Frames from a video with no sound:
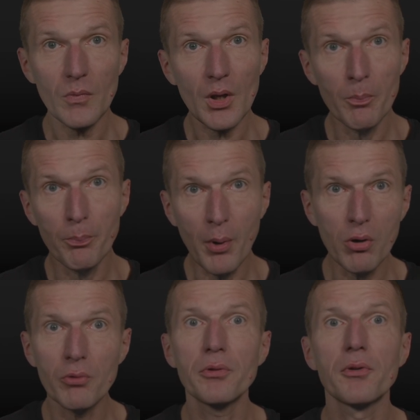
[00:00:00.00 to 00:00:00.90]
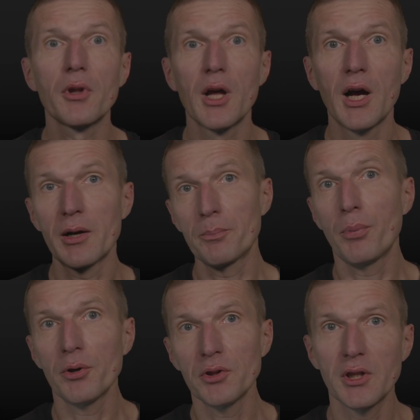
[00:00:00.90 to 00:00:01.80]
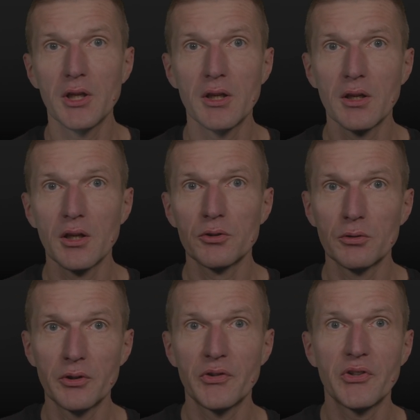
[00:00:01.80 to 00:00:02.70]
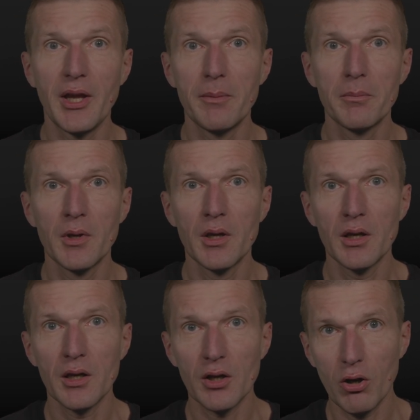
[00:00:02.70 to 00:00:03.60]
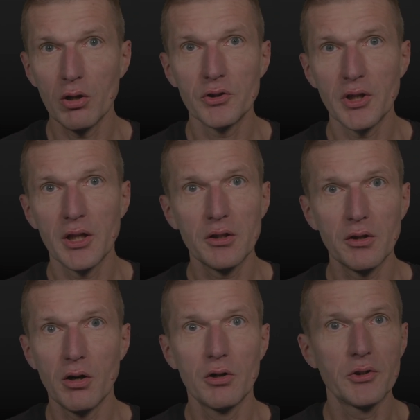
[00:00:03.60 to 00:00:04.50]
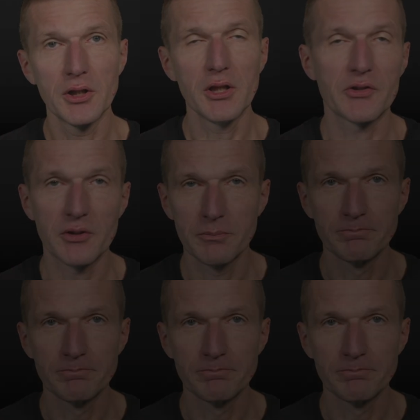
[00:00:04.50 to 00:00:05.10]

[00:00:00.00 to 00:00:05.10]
both are pointing to the same content on the disk.